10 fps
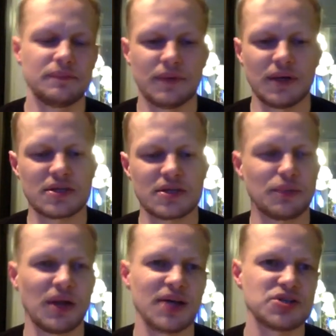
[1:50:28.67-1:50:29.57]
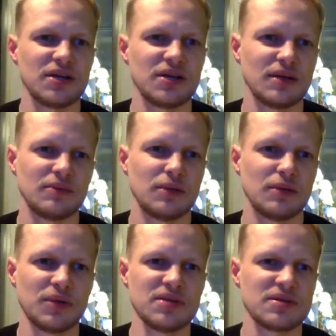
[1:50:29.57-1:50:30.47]
uh, the supply chain that, you know,
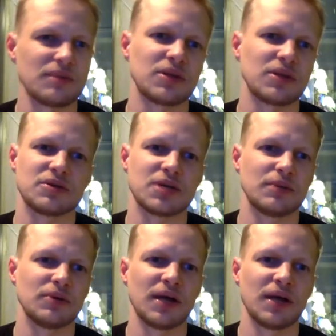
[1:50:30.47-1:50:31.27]
brings something to your table.